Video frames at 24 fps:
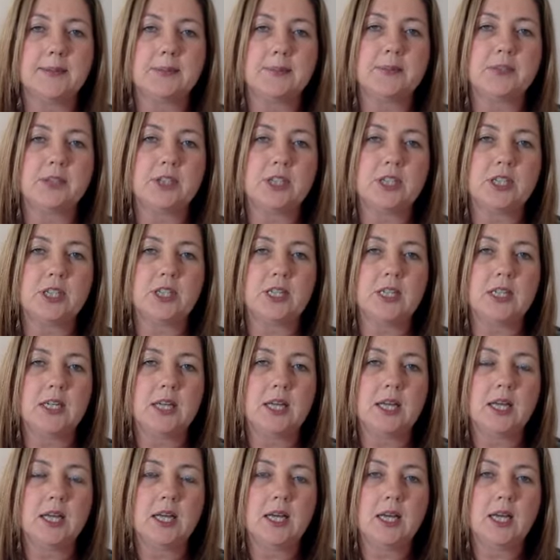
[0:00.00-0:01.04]
she
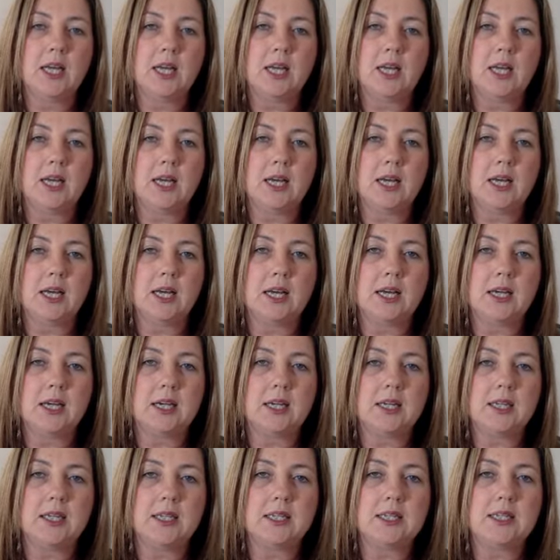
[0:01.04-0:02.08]

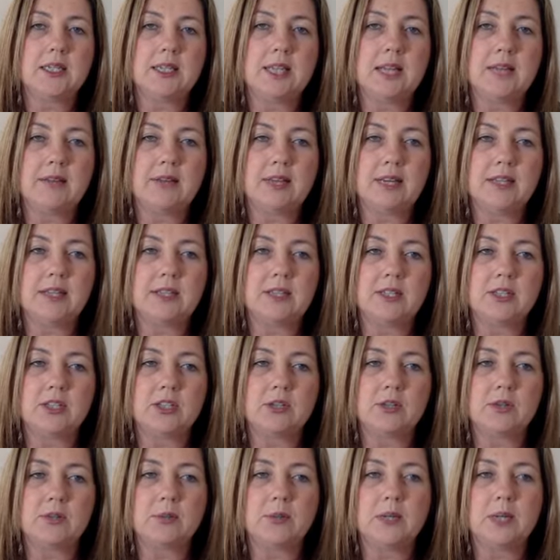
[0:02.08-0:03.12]
didn't have access
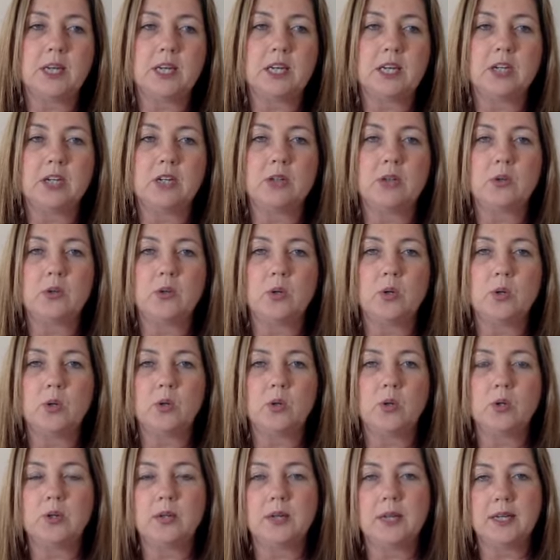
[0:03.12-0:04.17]
to a piano
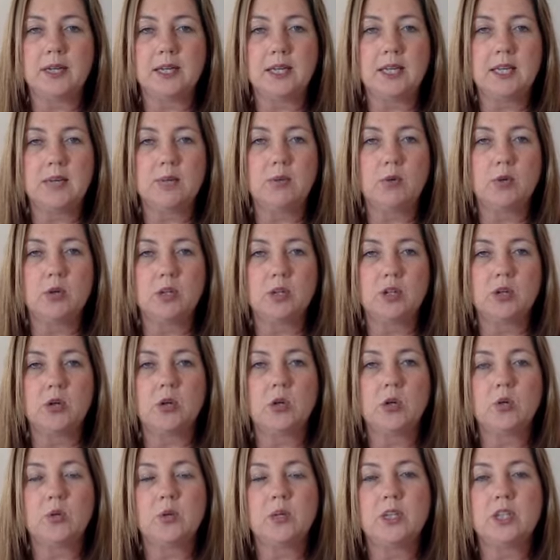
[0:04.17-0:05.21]
or a keyboard at
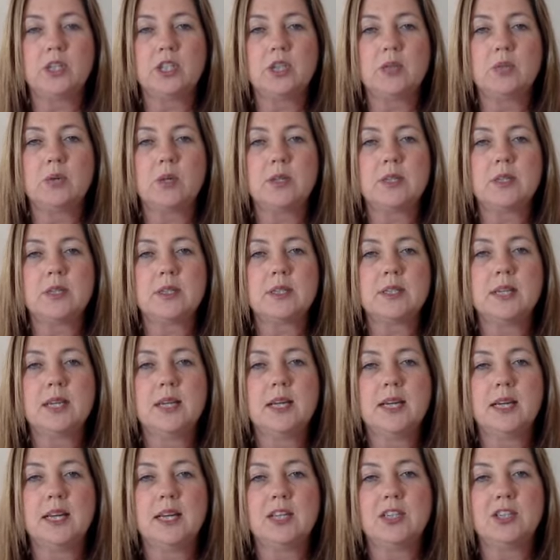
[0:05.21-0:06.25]
all where she was.
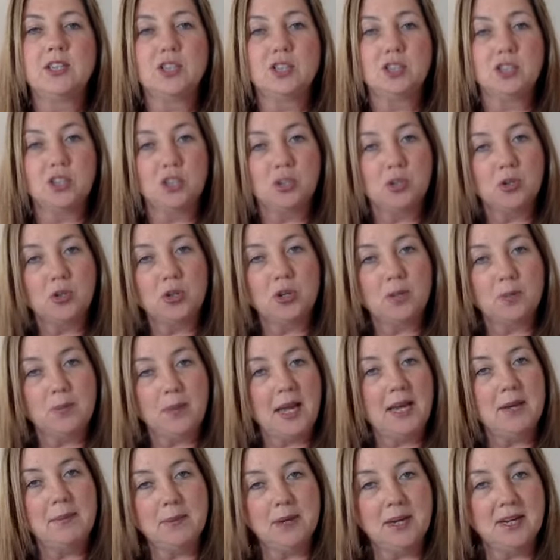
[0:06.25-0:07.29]
And so she took her
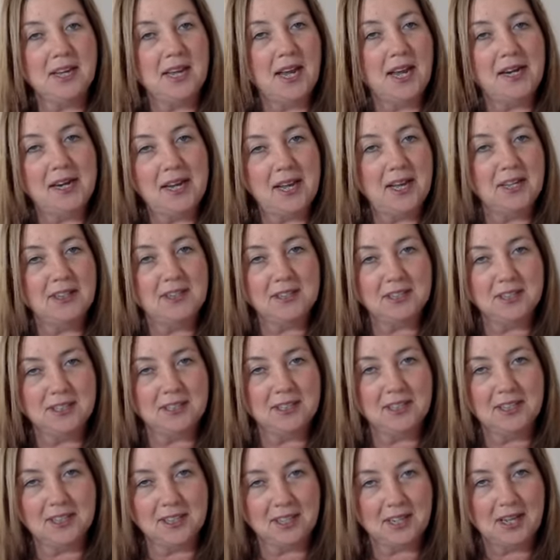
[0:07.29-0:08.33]
paper cutout
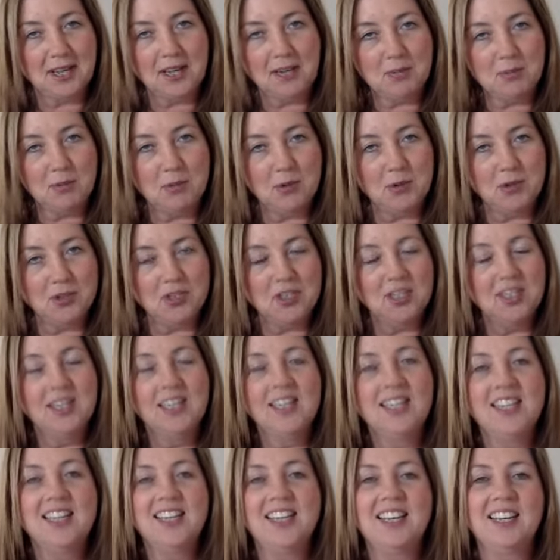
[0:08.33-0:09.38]
cardboard
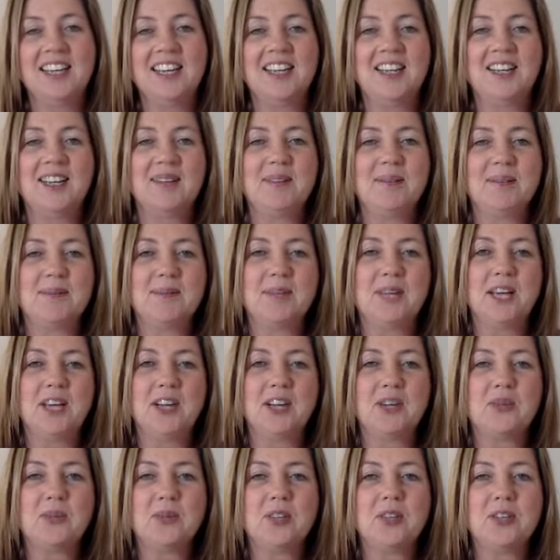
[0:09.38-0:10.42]

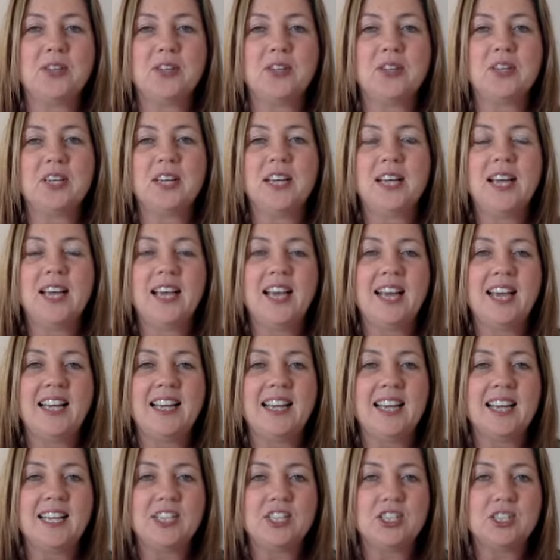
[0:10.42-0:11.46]
piano with her. And
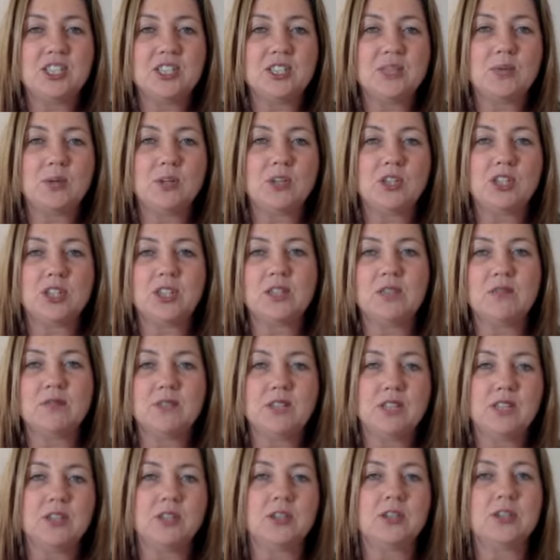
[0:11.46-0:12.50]
as she's watching the
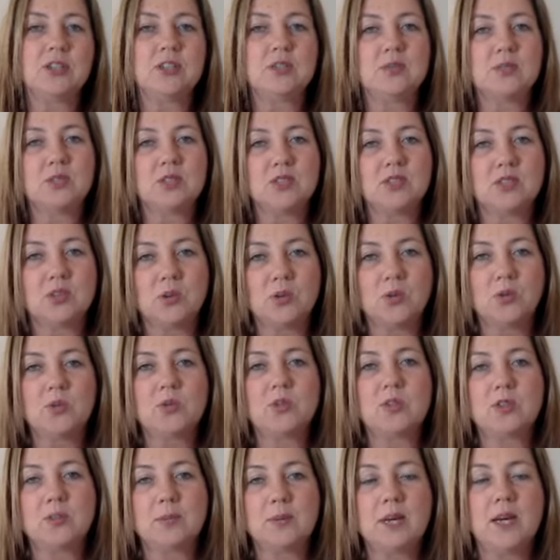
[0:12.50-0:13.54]
videos, which is
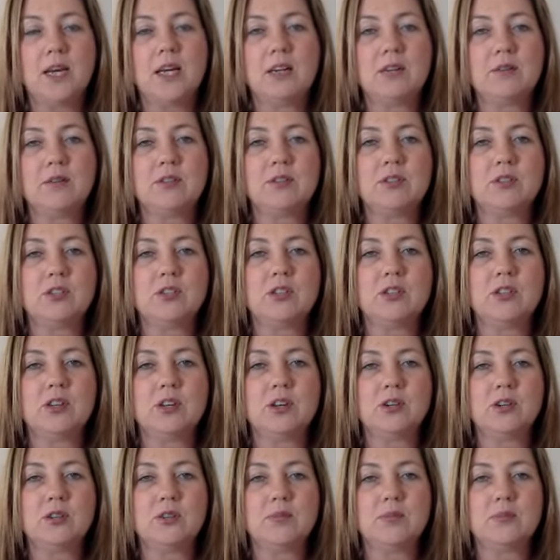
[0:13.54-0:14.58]
also part of the student
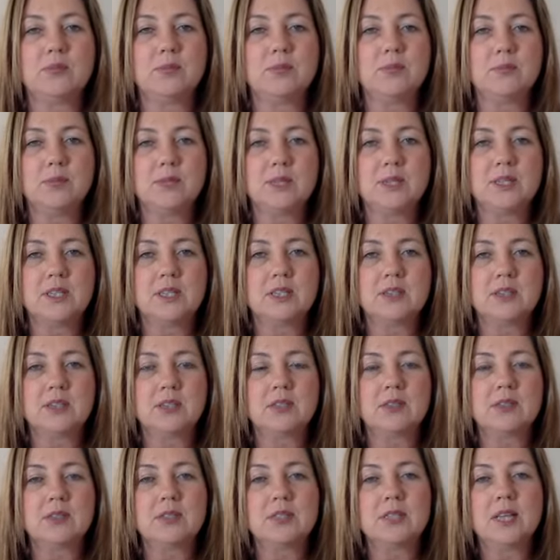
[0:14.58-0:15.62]
home
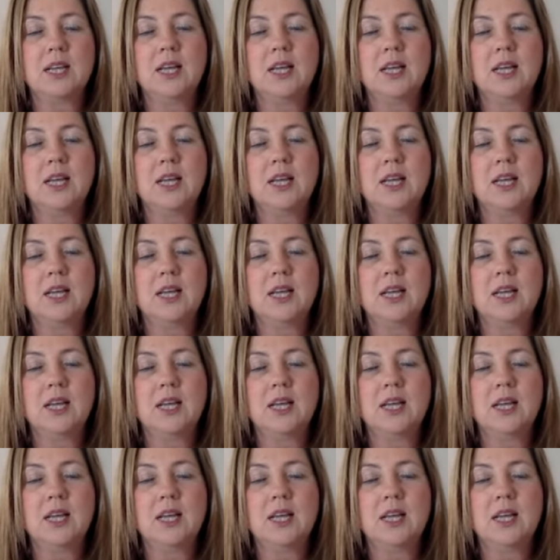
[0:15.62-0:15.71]
materials,